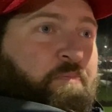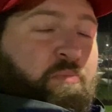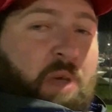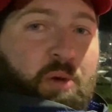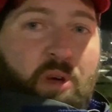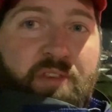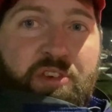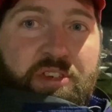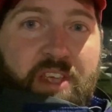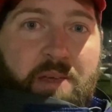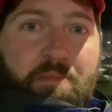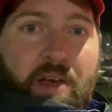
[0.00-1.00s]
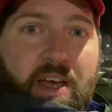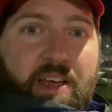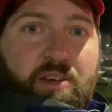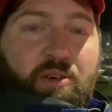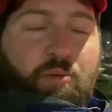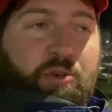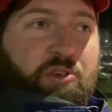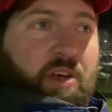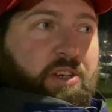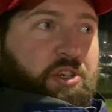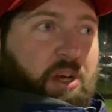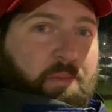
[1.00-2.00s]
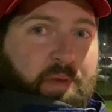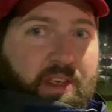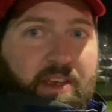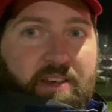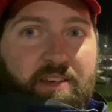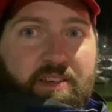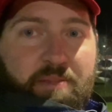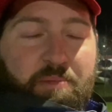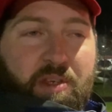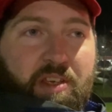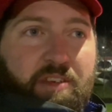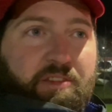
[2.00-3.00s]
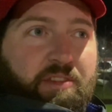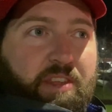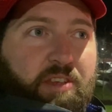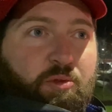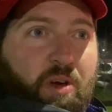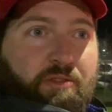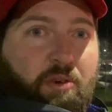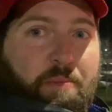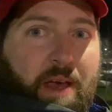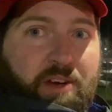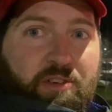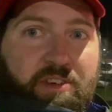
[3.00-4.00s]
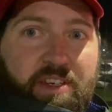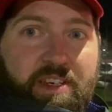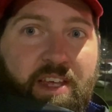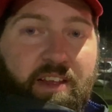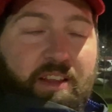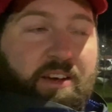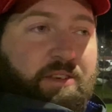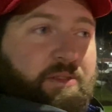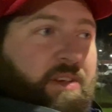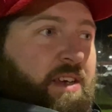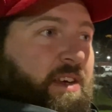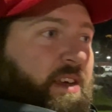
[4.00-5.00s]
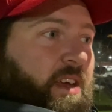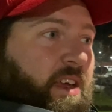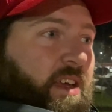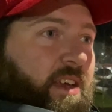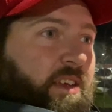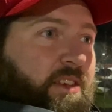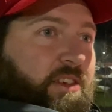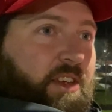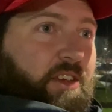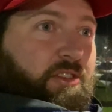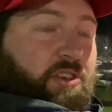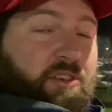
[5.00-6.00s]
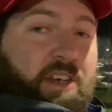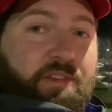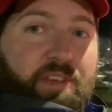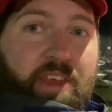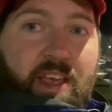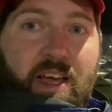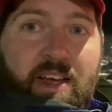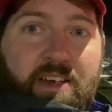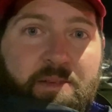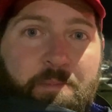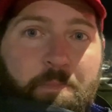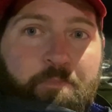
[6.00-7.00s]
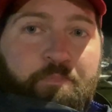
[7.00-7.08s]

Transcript: My wife just came by. We tried jumping it because the 12-volt battery did get low and turned everything on,